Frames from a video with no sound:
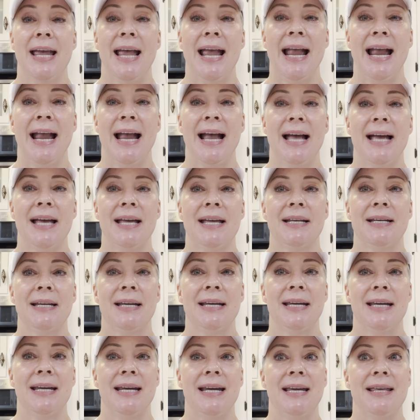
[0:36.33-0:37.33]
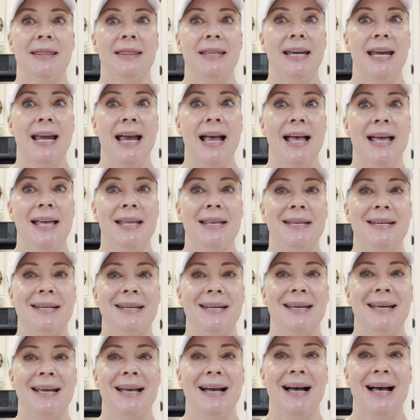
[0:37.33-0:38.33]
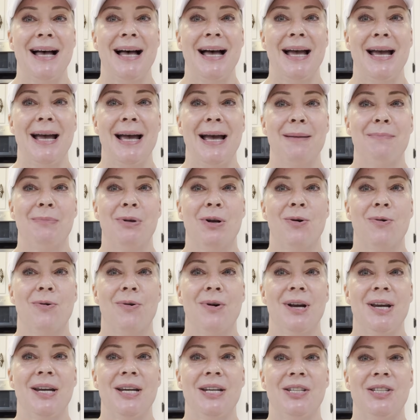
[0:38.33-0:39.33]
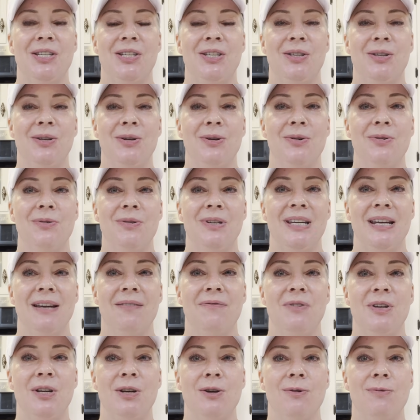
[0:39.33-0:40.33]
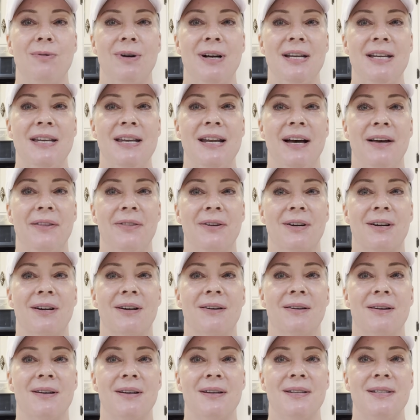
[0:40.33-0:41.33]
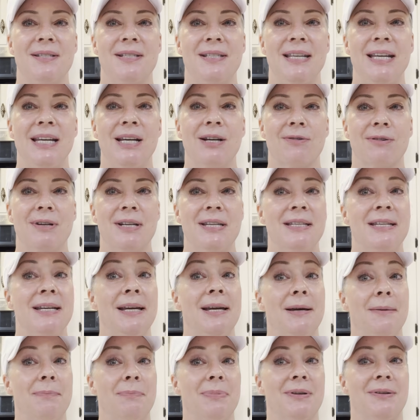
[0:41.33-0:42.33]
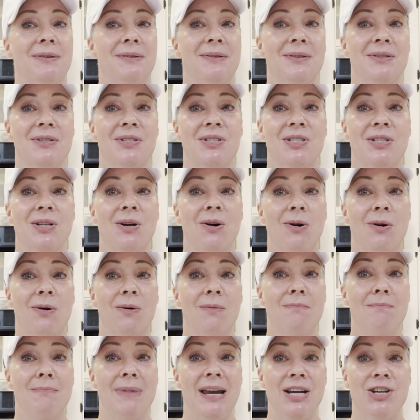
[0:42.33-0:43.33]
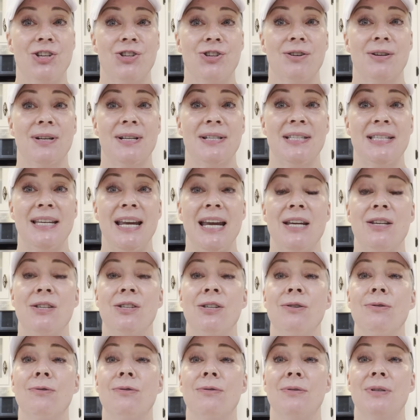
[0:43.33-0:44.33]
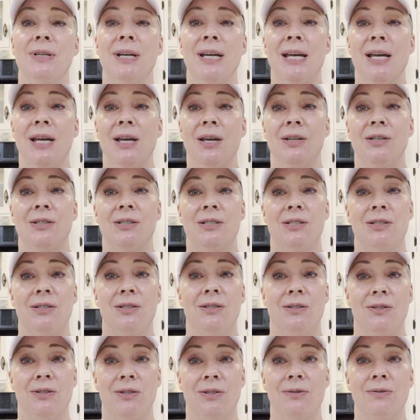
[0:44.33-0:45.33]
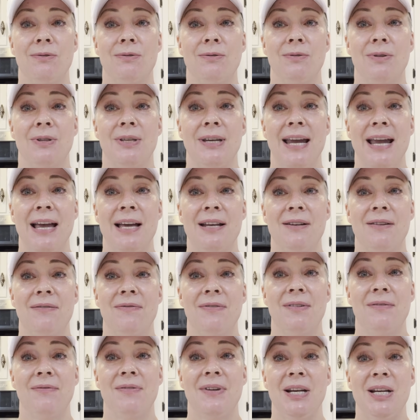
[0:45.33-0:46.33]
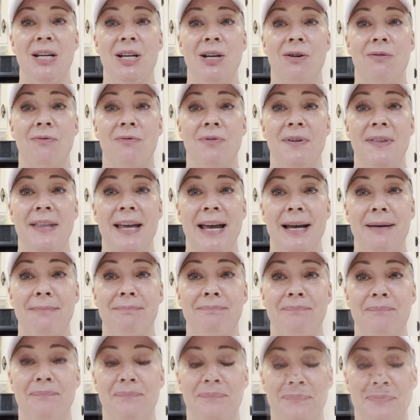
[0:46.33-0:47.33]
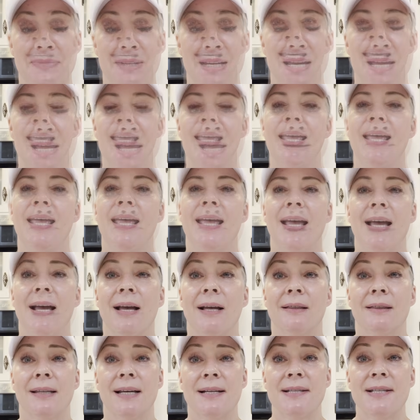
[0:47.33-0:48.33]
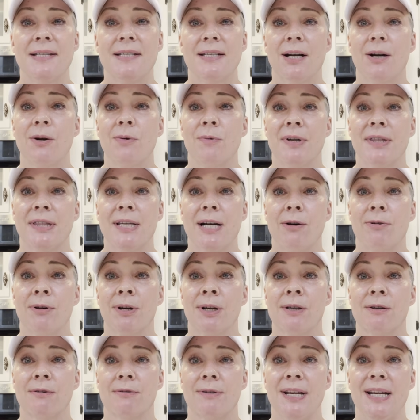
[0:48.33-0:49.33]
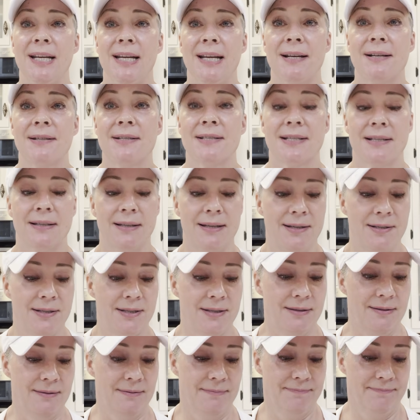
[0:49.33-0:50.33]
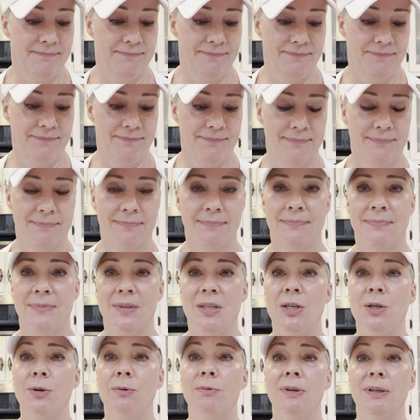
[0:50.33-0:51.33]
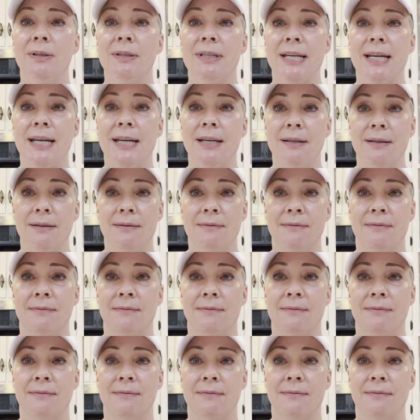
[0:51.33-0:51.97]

And in the end, I'm going to give you another secret tip. So make sure to stay tuned to the end of the video for that. Let's start with our ingredients list. You will need